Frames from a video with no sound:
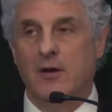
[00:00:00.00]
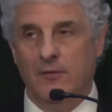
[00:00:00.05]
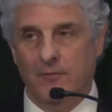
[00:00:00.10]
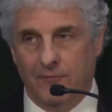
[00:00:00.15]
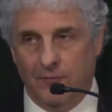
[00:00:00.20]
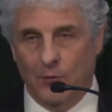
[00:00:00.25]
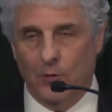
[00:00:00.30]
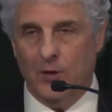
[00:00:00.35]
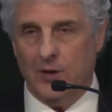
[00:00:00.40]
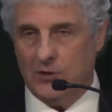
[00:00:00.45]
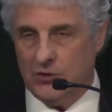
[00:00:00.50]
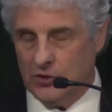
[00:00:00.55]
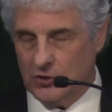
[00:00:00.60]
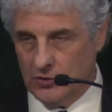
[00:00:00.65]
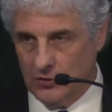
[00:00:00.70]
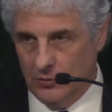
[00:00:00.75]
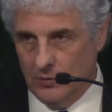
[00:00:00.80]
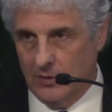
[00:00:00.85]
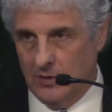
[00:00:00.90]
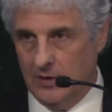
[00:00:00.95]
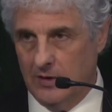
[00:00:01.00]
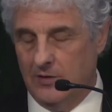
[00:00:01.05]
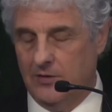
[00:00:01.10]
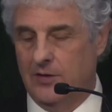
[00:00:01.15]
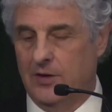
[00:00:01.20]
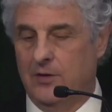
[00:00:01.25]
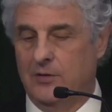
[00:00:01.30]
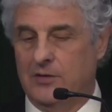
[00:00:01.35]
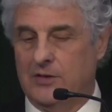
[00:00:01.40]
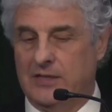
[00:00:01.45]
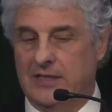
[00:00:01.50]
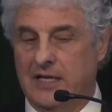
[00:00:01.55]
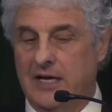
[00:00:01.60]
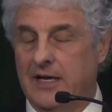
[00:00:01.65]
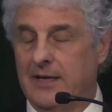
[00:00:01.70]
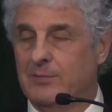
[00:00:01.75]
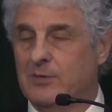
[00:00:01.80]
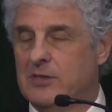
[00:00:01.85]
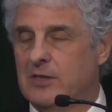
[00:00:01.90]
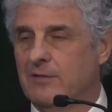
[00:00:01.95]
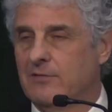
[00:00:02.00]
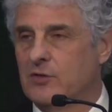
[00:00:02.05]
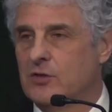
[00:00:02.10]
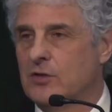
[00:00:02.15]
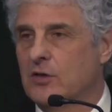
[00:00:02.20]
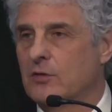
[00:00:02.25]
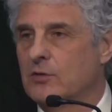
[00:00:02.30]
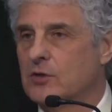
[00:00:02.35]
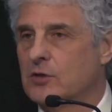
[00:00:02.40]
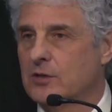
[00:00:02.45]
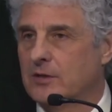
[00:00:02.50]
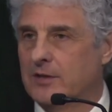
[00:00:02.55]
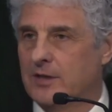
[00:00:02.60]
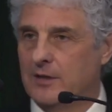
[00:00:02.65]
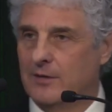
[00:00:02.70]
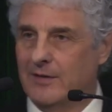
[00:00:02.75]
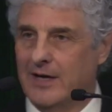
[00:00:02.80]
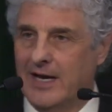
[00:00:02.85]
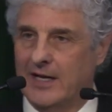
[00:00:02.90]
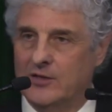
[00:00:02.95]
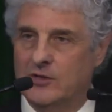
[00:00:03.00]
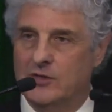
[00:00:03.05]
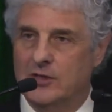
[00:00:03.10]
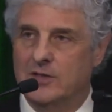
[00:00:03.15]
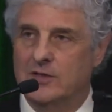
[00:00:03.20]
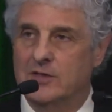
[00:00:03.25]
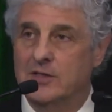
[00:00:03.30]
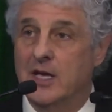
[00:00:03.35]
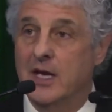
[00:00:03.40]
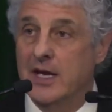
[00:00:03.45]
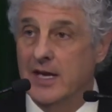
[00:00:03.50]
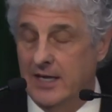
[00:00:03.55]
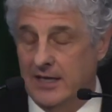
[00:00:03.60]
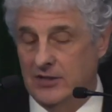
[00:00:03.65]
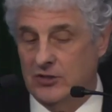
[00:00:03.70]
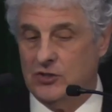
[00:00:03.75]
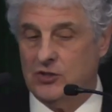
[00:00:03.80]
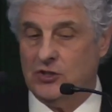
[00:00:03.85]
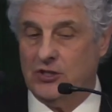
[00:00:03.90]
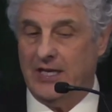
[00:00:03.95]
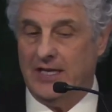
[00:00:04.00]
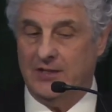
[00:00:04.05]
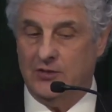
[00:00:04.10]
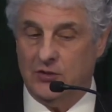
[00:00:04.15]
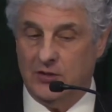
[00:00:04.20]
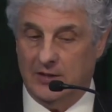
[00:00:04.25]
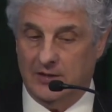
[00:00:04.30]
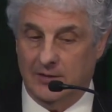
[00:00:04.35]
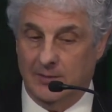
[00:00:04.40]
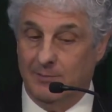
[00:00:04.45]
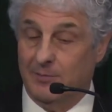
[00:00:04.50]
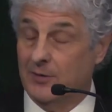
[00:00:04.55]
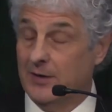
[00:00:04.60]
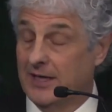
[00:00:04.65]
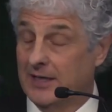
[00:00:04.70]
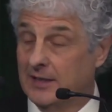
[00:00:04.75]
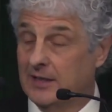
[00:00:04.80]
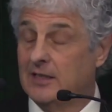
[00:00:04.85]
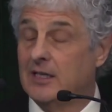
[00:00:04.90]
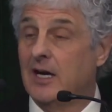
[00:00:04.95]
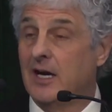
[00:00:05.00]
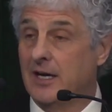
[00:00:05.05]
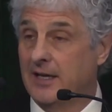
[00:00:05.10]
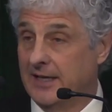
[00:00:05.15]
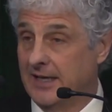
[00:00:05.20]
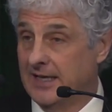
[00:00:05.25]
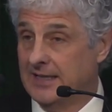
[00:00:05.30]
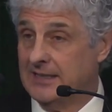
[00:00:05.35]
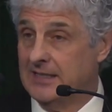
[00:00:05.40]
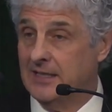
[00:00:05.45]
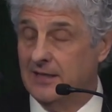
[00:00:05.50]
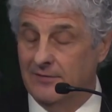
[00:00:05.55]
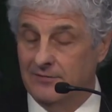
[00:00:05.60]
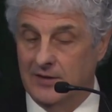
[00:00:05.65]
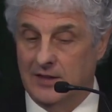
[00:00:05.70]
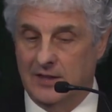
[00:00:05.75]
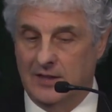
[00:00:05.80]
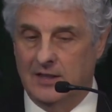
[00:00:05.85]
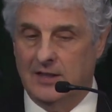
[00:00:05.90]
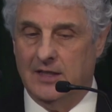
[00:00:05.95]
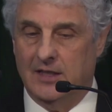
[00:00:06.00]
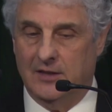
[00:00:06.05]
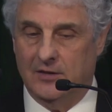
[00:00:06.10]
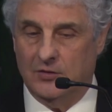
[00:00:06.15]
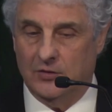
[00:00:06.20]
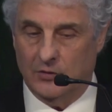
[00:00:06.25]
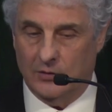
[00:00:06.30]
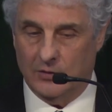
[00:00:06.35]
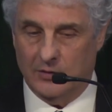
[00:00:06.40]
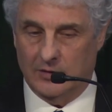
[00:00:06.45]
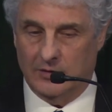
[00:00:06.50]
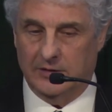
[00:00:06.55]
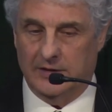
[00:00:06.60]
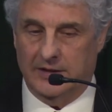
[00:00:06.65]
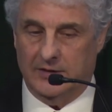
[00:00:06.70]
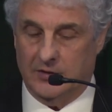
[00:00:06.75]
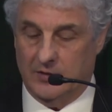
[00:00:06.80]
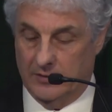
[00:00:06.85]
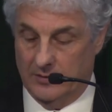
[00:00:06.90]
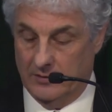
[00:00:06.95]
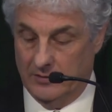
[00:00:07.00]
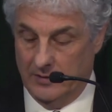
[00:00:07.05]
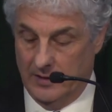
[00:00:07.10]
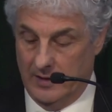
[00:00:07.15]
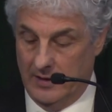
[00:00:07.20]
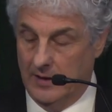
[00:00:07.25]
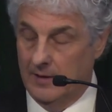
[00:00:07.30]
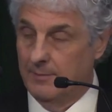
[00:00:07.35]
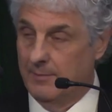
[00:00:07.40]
For sure, those types of social interactions is changing the brain connectivity in your little